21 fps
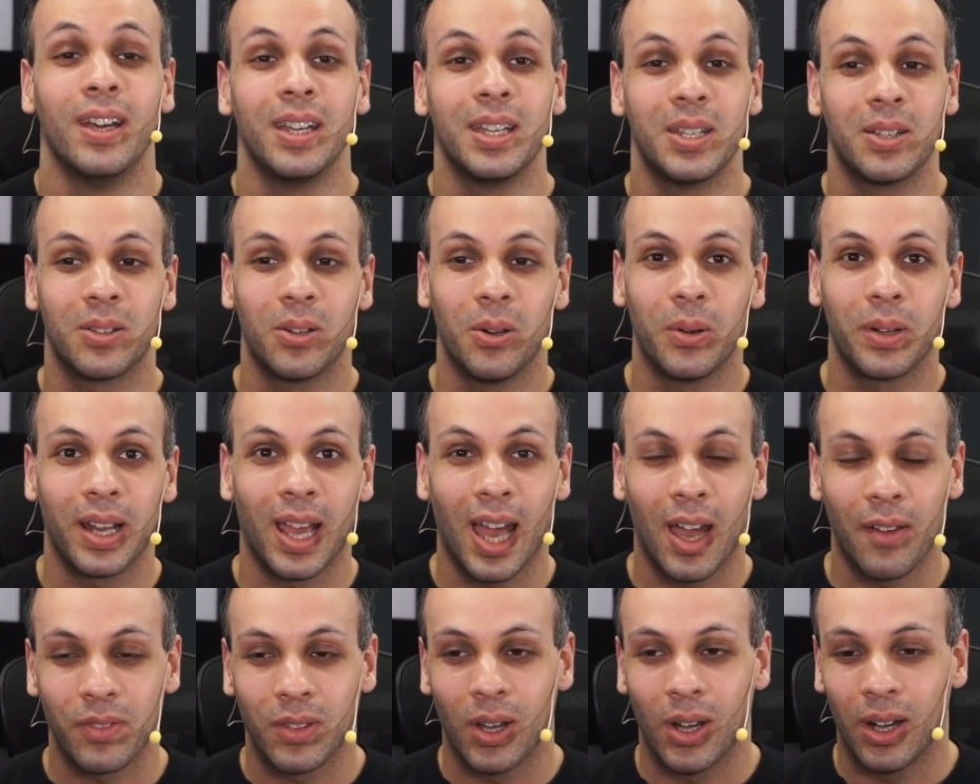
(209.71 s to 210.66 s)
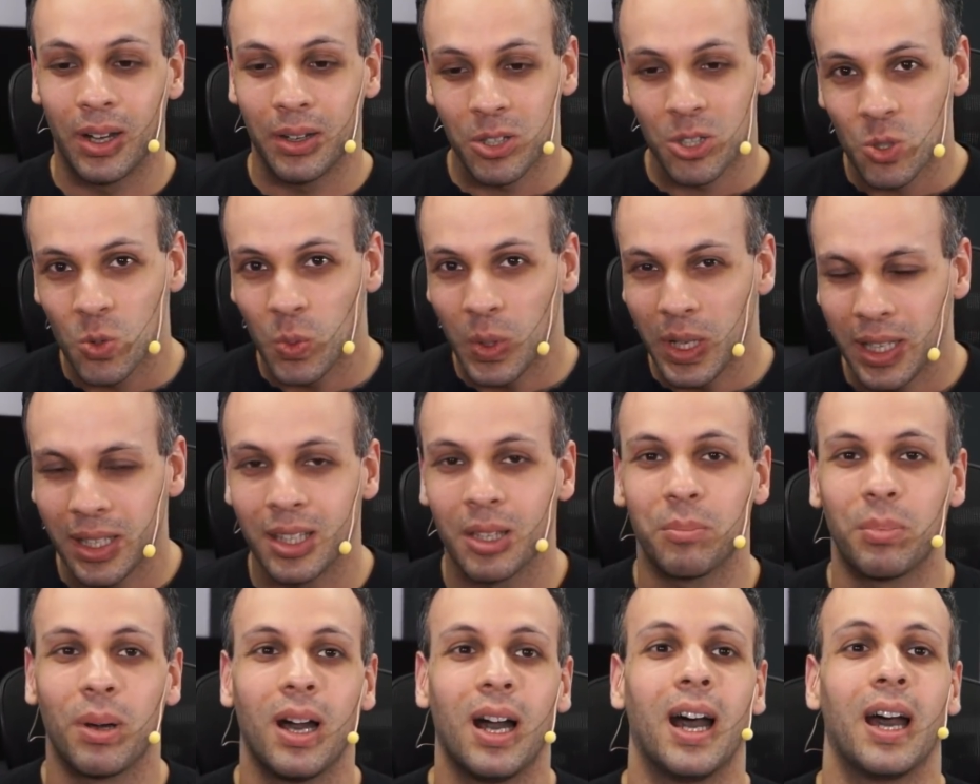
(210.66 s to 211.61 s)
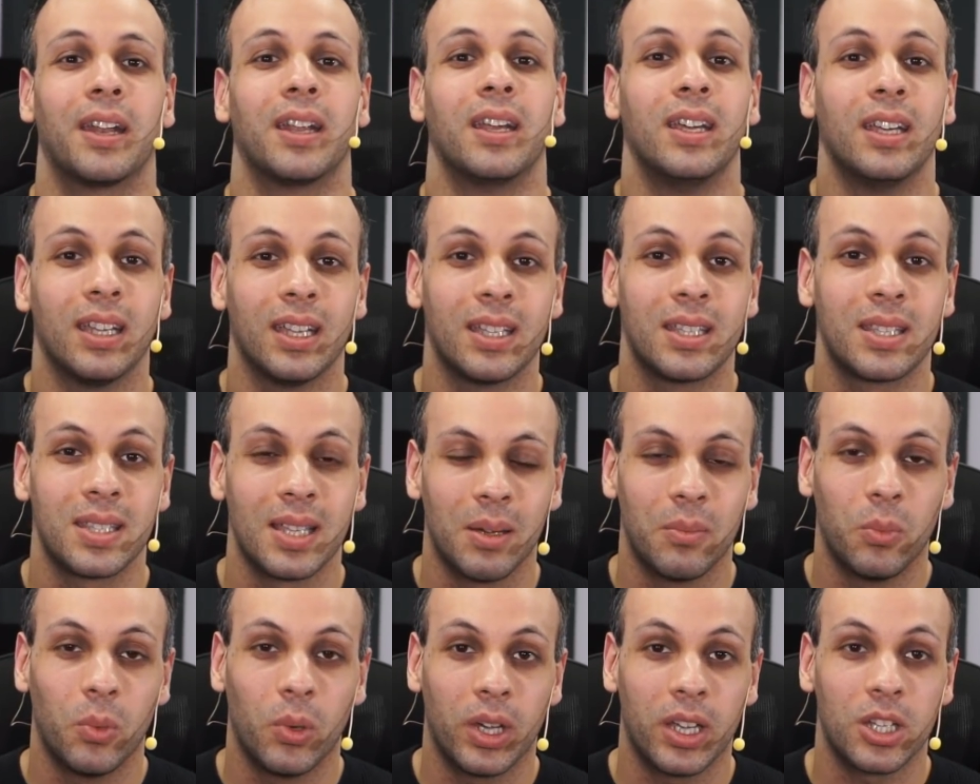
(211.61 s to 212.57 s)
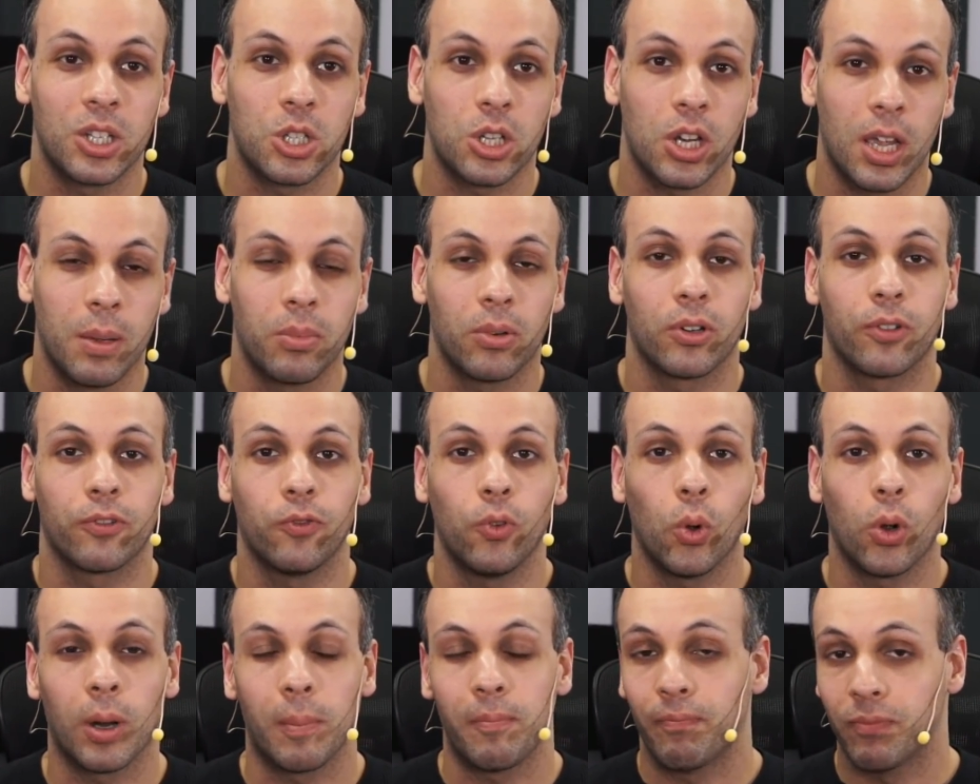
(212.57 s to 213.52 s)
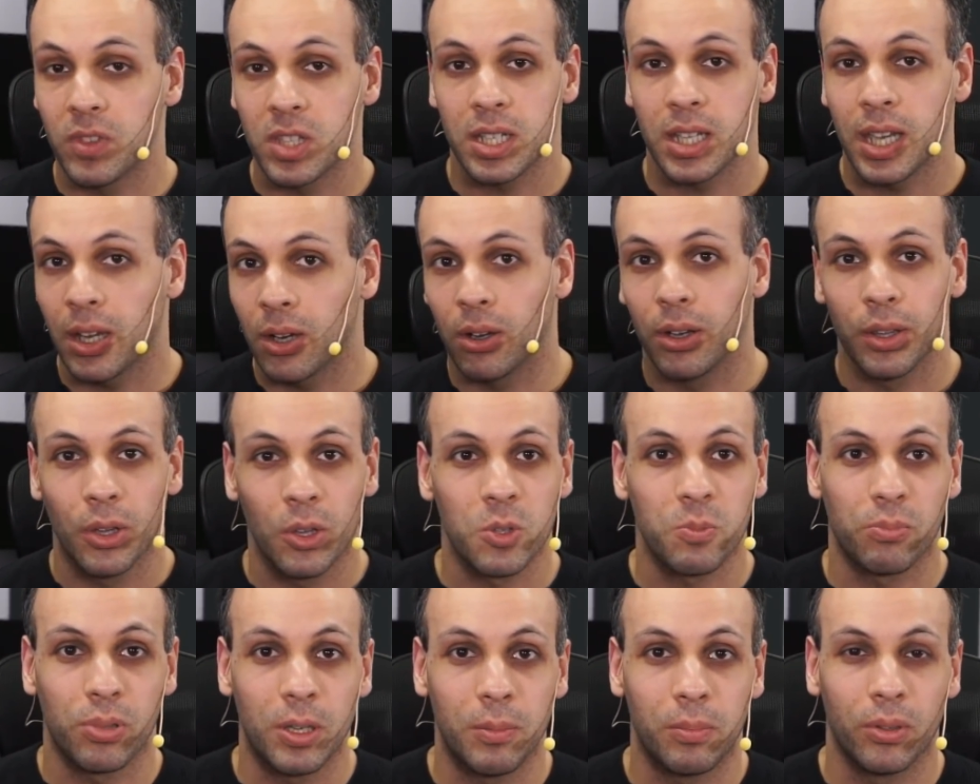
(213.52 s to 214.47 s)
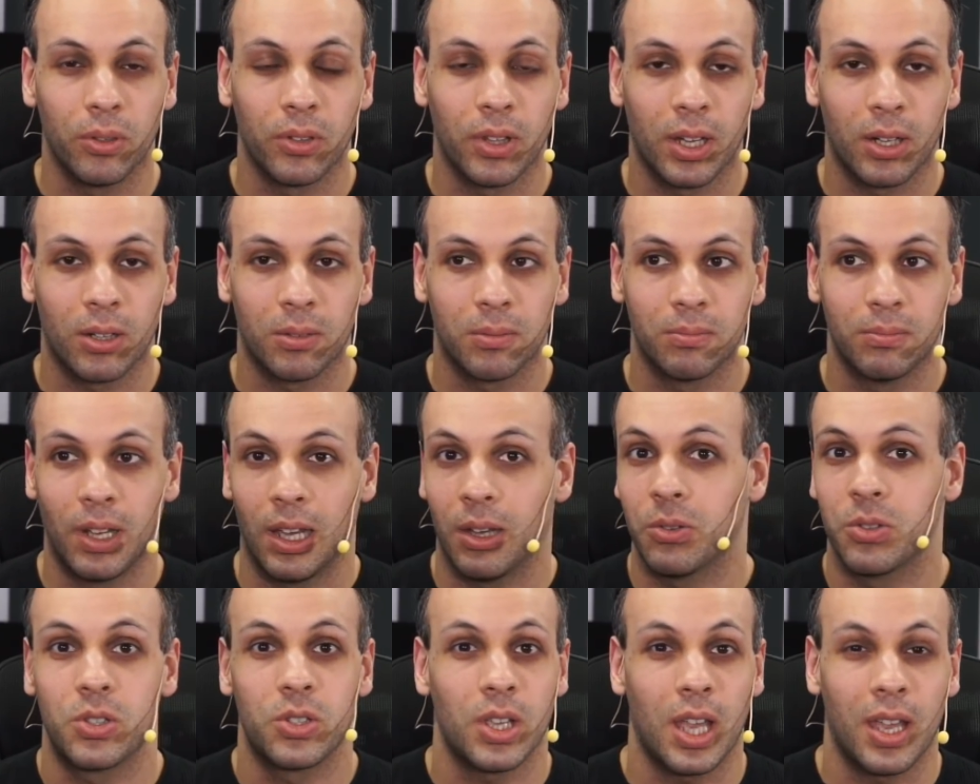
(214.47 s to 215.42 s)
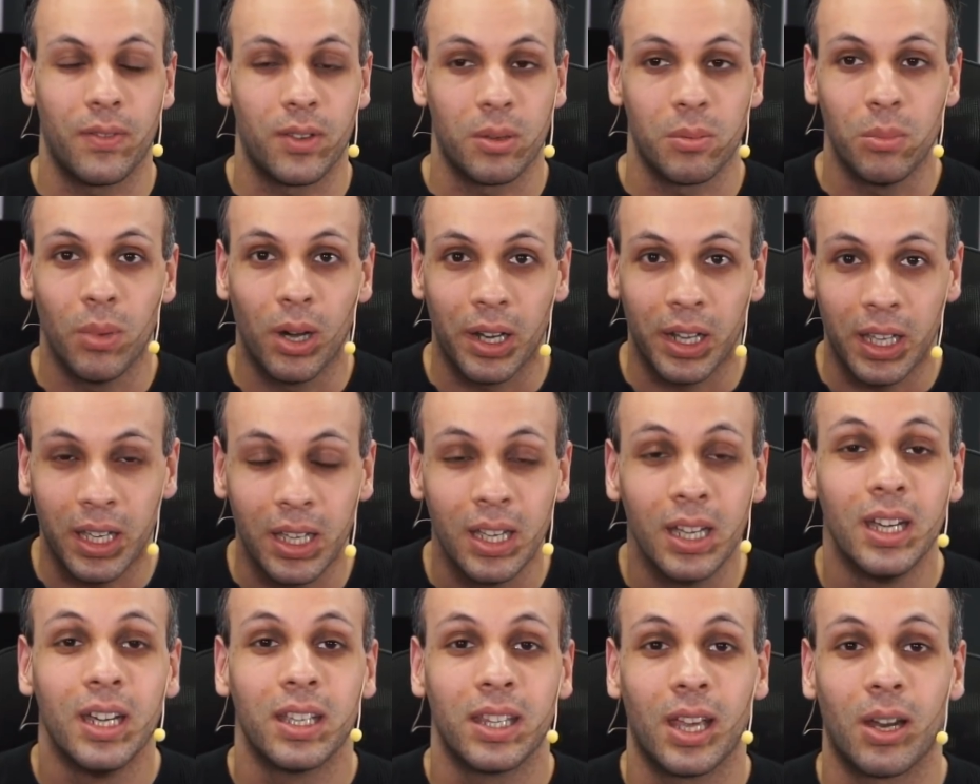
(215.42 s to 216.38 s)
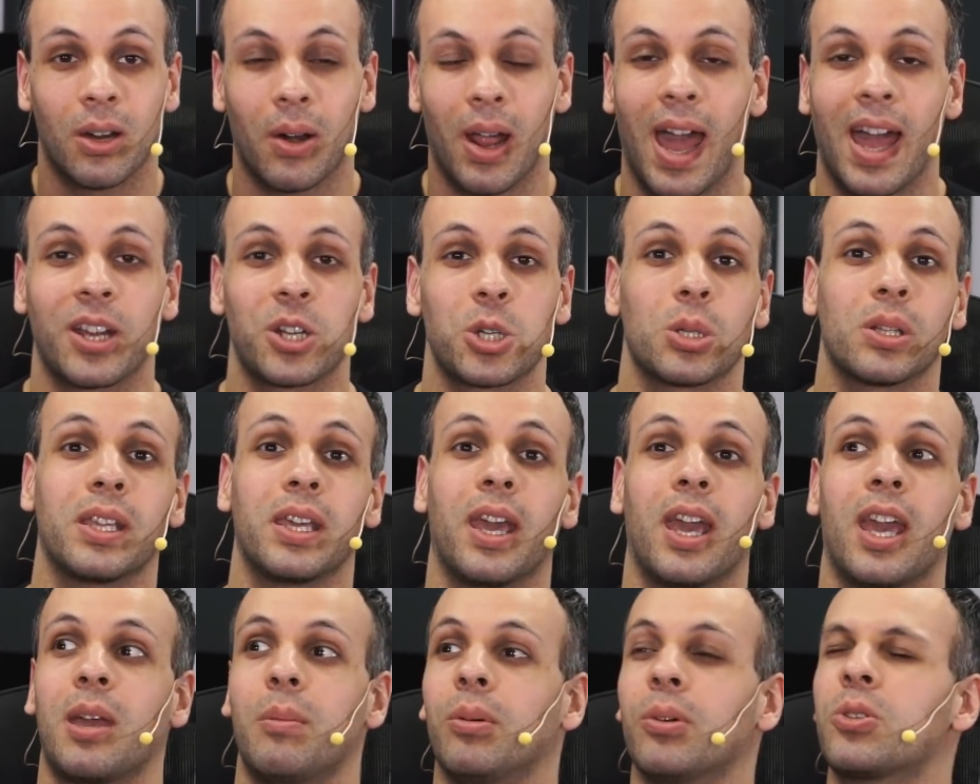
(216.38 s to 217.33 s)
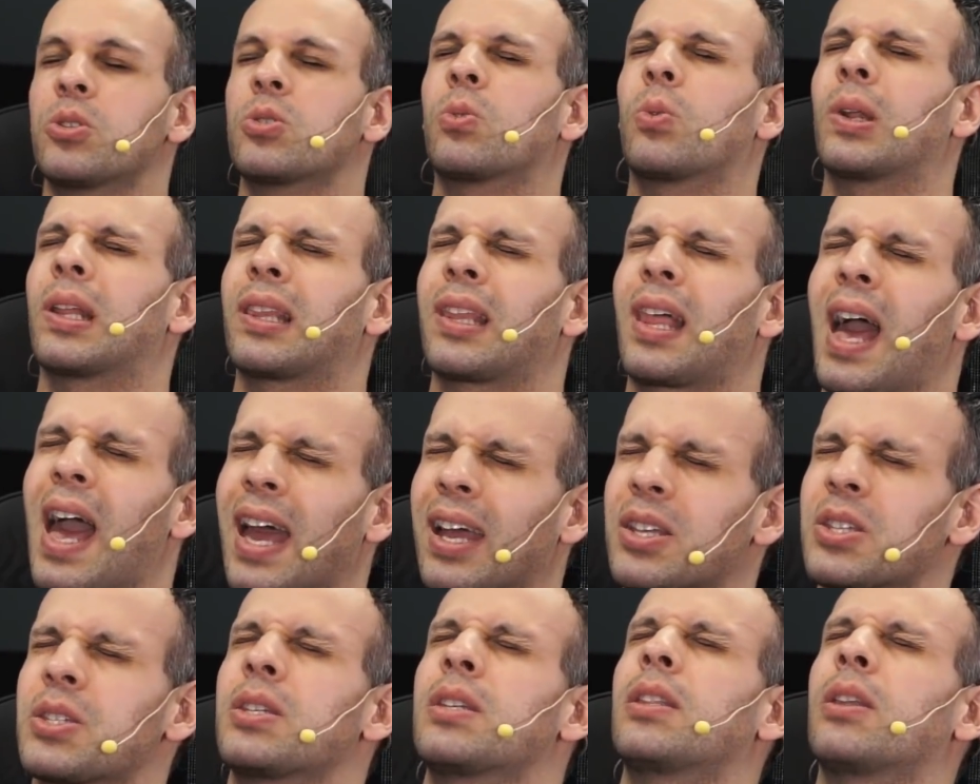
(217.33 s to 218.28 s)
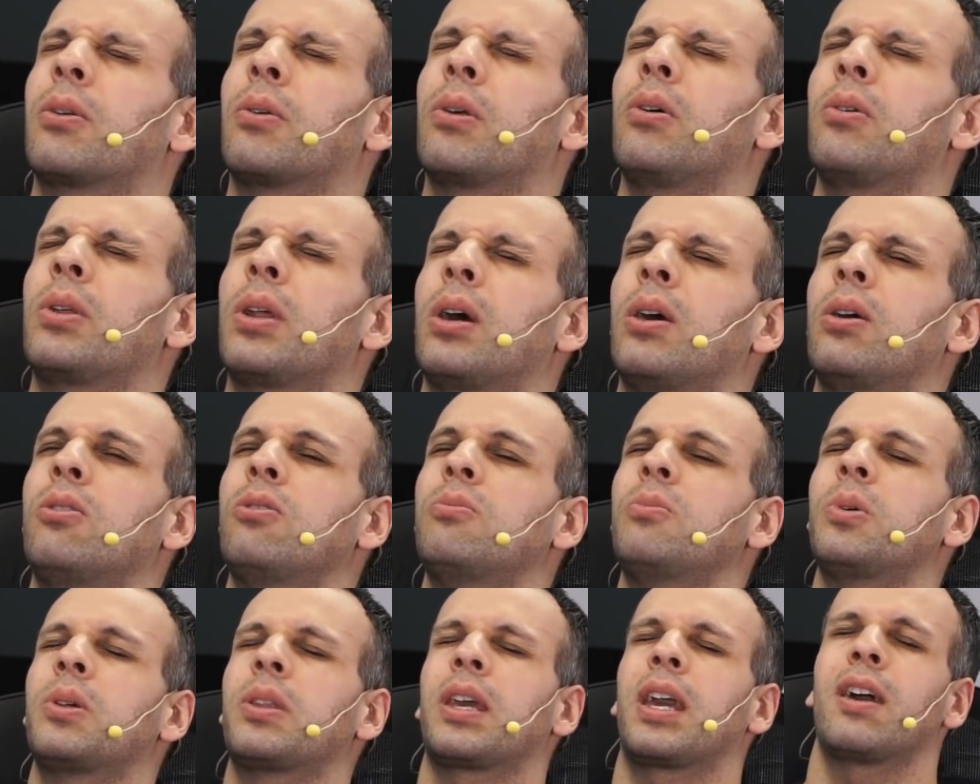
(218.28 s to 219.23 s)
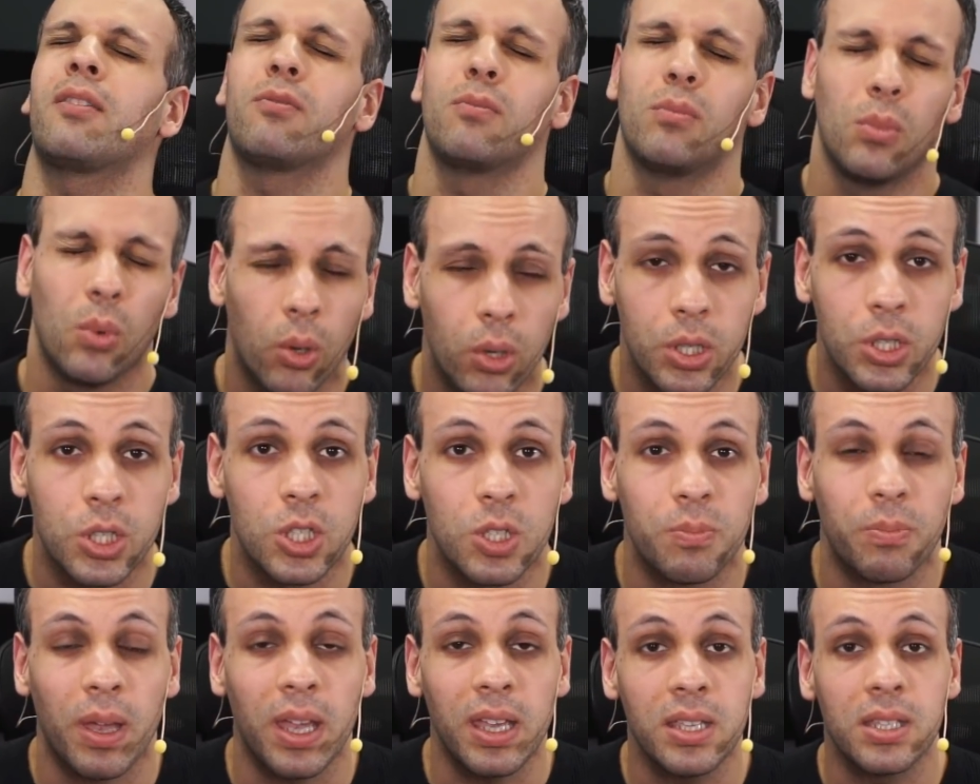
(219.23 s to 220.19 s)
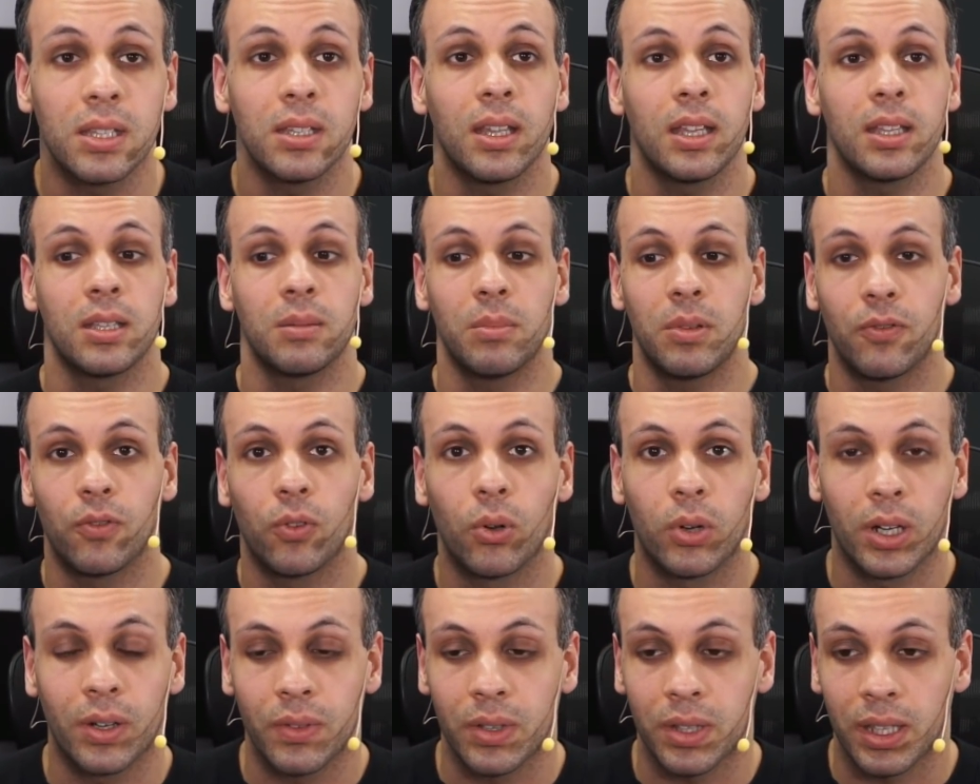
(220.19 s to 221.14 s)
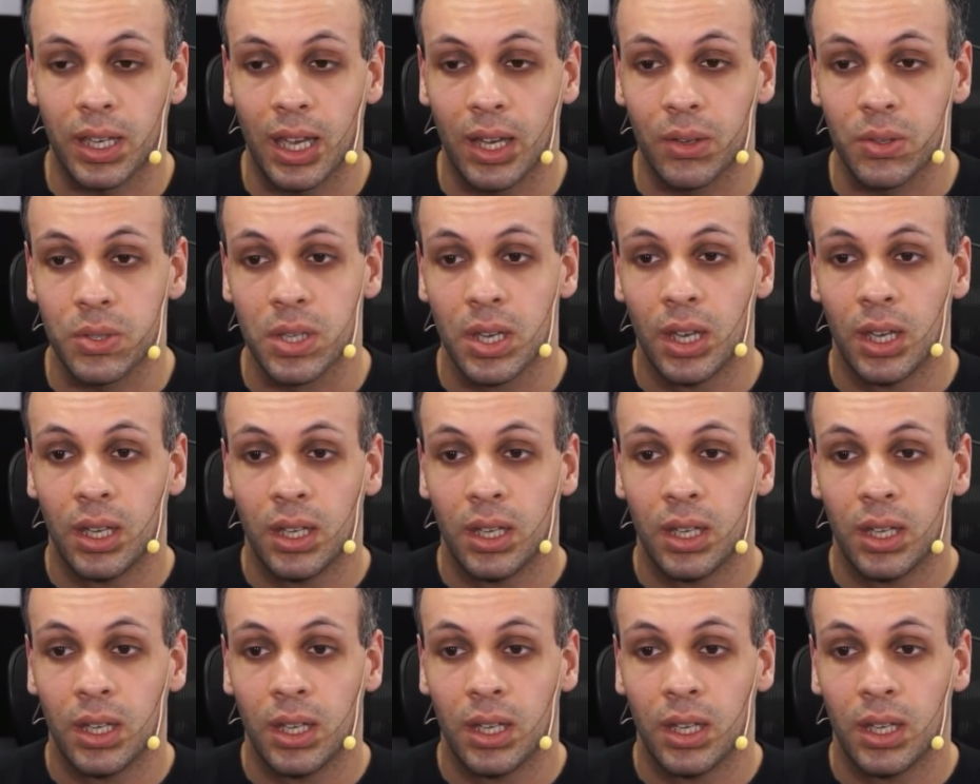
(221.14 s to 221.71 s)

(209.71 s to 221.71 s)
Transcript: You're going to have to sweeten the pot in some way, shape, or form to get all those people that are now saving money, that are actually able to relax in their own home where they have more space than they did before and everything else,